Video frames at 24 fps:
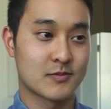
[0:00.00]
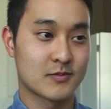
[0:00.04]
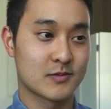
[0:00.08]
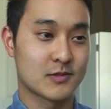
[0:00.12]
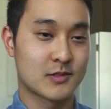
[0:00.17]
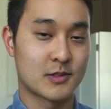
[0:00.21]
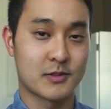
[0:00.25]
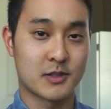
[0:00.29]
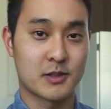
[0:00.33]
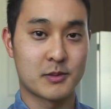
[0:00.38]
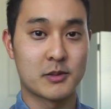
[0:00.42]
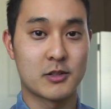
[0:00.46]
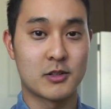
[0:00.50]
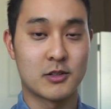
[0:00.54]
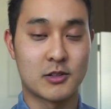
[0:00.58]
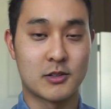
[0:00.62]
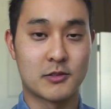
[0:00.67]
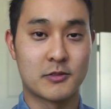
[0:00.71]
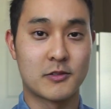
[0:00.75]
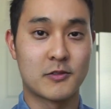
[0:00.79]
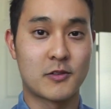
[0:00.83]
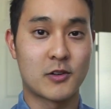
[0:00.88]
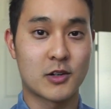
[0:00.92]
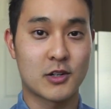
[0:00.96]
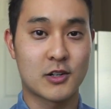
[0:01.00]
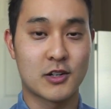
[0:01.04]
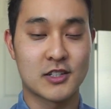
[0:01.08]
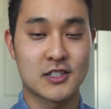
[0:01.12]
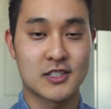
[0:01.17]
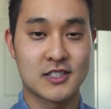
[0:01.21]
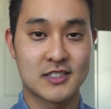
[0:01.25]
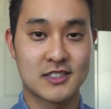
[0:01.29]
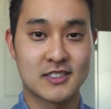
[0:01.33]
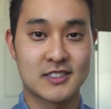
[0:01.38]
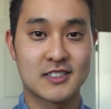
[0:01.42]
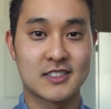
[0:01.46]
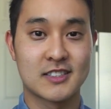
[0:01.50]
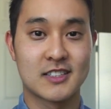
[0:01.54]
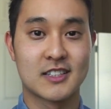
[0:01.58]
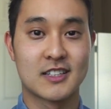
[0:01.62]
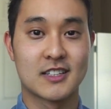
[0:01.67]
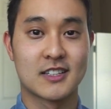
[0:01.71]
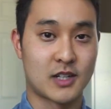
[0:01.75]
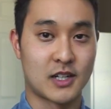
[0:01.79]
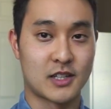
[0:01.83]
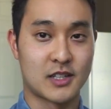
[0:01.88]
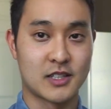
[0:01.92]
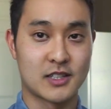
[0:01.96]
So I'm going to be going over four questions.
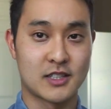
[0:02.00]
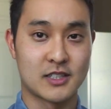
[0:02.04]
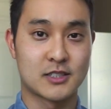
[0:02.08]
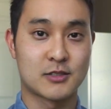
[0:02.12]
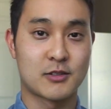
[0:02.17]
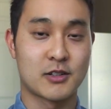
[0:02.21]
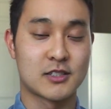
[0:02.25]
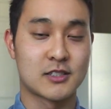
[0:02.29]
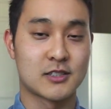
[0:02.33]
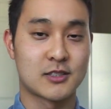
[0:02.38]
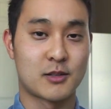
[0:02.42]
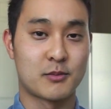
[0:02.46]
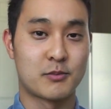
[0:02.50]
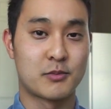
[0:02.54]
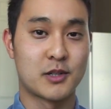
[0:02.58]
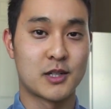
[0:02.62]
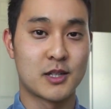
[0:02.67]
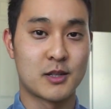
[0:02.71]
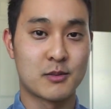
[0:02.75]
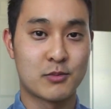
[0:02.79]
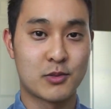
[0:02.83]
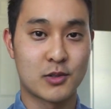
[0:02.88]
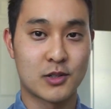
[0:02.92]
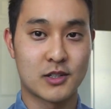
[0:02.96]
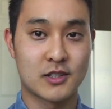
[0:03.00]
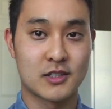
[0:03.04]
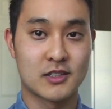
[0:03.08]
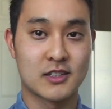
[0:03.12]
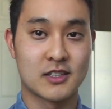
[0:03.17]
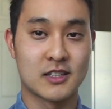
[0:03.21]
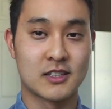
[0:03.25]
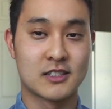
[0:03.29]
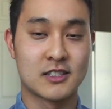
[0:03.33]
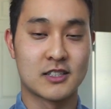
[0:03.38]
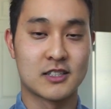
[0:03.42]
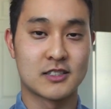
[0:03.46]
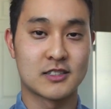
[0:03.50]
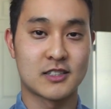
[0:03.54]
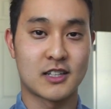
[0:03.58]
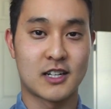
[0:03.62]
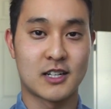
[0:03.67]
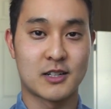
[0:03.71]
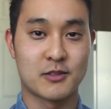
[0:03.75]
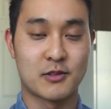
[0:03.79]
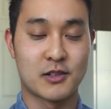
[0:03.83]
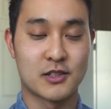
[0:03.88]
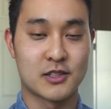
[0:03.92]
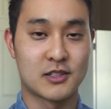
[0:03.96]
I think these questions are pretty important into
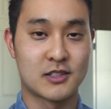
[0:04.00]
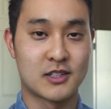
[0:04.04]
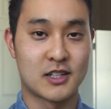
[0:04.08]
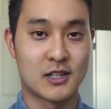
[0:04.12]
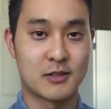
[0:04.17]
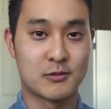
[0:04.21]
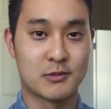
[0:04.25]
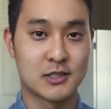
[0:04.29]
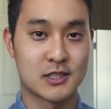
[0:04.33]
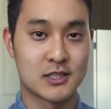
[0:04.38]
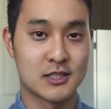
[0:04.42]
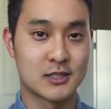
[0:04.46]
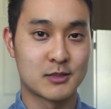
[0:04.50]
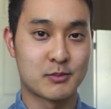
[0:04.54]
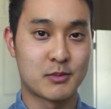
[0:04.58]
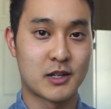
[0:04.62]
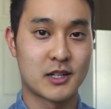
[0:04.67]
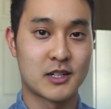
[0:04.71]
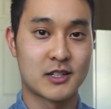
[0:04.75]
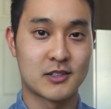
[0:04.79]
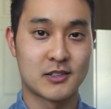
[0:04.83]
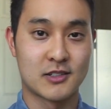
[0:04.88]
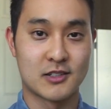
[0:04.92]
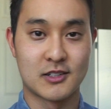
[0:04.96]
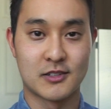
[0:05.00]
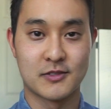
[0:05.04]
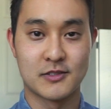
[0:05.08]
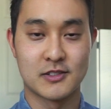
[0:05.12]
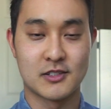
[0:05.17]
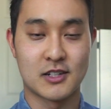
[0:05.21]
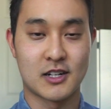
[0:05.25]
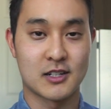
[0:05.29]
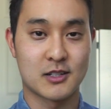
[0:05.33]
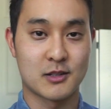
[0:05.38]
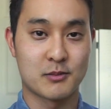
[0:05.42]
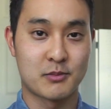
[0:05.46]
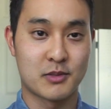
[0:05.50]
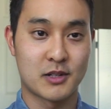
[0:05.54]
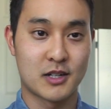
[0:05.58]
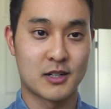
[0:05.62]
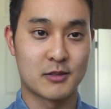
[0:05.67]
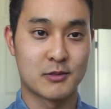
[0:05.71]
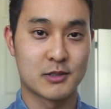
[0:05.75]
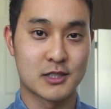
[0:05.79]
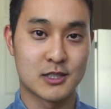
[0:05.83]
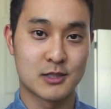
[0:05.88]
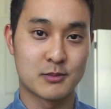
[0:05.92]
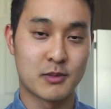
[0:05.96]
deciding whether or not which is better, or if you're trying to compare
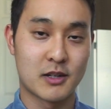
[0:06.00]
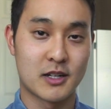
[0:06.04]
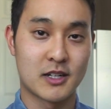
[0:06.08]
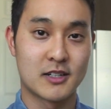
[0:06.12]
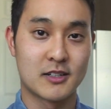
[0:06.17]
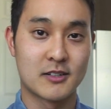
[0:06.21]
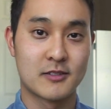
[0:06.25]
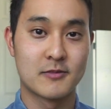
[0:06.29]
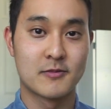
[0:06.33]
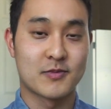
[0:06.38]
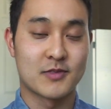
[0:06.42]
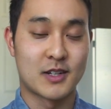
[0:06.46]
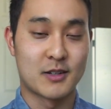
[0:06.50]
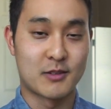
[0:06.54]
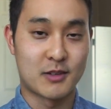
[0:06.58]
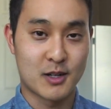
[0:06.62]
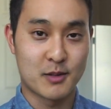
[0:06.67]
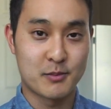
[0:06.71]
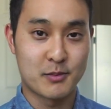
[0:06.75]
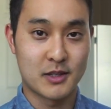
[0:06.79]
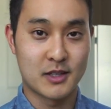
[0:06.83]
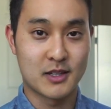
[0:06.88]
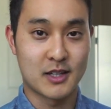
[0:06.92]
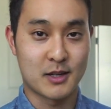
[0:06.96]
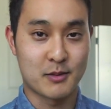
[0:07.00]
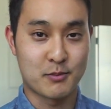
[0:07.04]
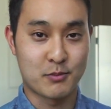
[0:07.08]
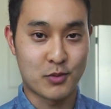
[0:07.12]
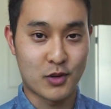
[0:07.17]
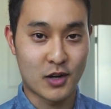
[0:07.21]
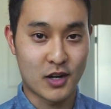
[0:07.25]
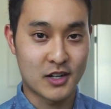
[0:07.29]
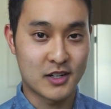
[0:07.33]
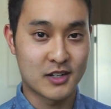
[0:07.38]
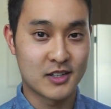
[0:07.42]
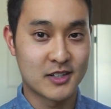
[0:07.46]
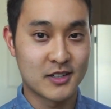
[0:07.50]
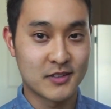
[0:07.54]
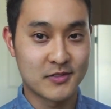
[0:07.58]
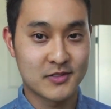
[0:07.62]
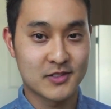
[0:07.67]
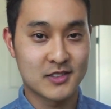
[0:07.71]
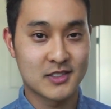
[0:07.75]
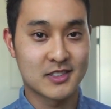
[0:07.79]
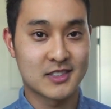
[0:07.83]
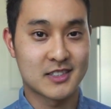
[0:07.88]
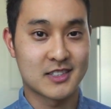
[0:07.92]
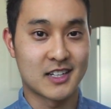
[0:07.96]
which is better. And I want to be like broad enough
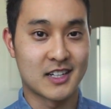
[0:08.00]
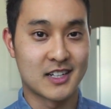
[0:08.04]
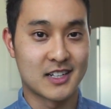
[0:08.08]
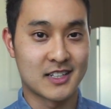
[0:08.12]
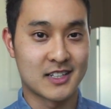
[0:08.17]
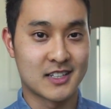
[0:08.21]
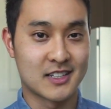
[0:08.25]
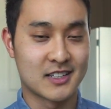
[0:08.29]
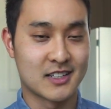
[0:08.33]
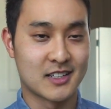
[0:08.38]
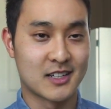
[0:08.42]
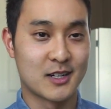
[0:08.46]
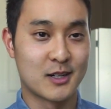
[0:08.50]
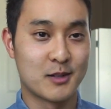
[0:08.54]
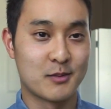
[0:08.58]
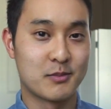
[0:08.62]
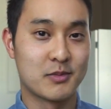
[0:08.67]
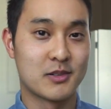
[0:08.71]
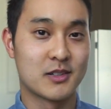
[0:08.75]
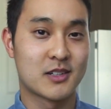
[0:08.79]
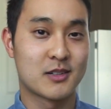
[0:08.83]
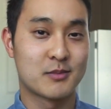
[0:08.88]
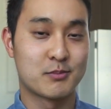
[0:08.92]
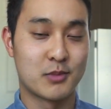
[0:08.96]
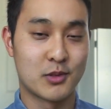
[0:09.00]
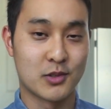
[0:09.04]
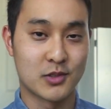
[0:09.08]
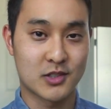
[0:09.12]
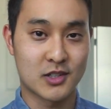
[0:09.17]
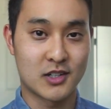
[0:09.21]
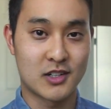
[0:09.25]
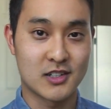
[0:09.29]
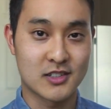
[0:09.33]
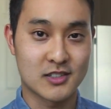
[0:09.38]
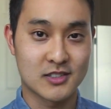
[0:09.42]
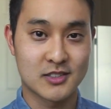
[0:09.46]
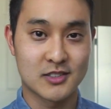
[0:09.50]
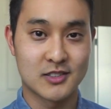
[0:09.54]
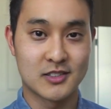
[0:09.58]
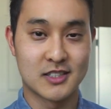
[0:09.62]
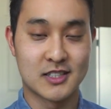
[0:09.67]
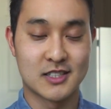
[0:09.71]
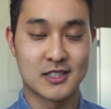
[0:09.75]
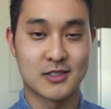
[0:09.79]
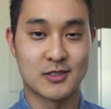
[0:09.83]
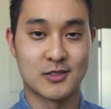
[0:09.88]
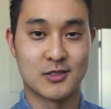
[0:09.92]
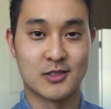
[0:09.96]
that it can help both college
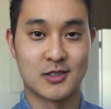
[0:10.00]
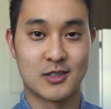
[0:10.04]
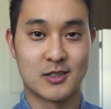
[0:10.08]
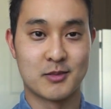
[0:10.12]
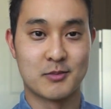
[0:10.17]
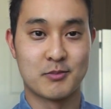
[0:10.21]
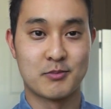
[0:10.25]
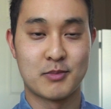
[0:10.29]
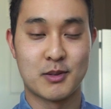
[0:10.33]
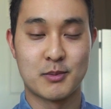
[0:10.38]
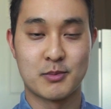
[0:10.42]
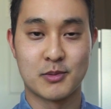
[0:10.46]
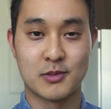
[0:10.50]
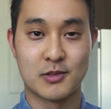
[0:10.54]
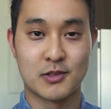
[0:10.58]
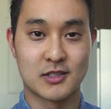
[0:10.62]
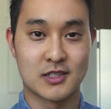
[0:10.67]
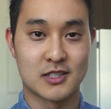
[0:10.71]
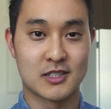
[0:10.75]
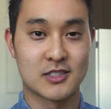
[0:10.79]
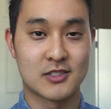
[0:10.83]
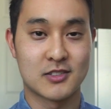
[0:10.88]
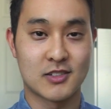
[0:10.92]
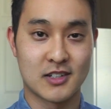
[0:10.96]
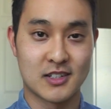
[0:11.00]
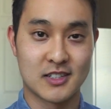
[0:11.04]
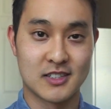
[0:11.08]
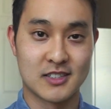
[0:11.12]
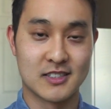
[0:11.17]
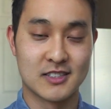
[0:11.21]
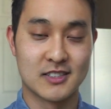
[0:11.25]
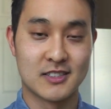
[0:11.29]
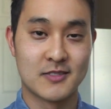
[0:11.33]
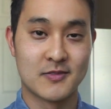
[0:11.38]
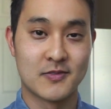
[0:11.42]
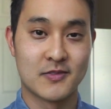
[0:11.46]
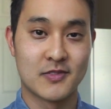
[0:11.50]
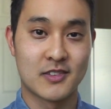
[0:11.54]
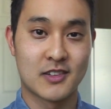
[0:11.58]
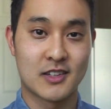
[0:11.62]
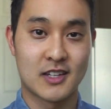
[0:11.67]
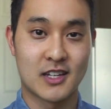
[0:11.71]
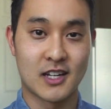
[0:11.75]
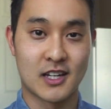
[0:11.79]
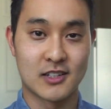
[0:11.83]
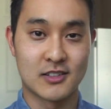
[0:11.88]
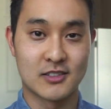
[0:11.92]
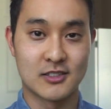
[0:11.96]
students or people who are just trying to
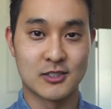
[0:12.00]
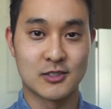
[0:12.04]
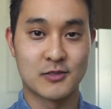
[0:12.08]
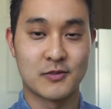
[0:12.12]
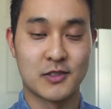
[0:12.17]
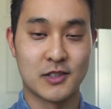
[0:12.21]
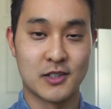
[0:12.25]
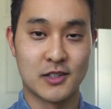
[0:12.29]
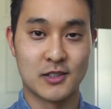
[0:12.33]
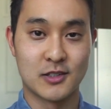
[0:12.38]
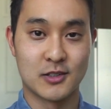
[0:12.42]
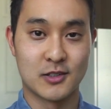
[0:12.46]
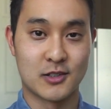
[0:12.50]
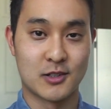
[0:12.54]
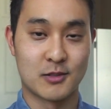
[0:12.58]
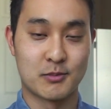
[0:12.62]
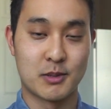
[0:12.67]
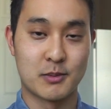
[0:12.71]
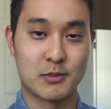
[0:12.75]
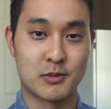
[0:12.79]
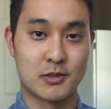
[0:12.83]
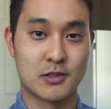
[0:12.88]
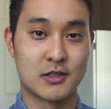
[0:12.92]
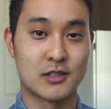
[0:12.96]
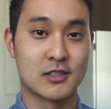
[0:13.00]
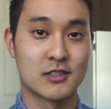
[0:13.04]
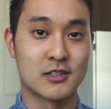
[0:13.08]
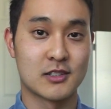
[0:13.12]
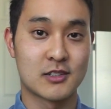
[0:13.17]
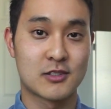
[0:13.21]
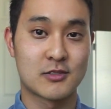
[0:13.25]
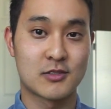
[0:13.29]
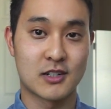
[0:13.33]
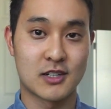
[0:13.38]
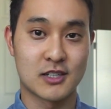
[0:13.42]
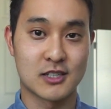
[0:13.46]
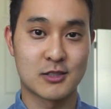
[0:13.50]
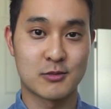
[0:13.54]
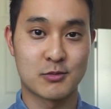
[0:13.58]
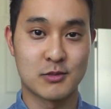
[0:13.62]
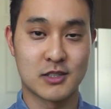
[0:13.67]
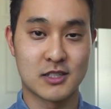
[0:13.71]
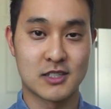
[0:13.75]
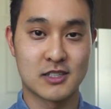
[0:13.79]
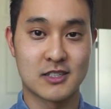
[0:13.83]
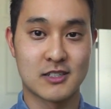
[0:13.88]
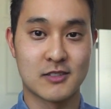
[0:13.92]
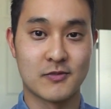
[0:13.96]
get into this field, or people who are trying to
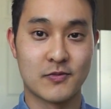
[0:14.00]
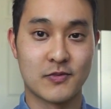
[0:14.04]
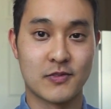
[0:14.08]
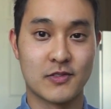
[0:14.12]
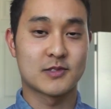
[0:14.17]
switch.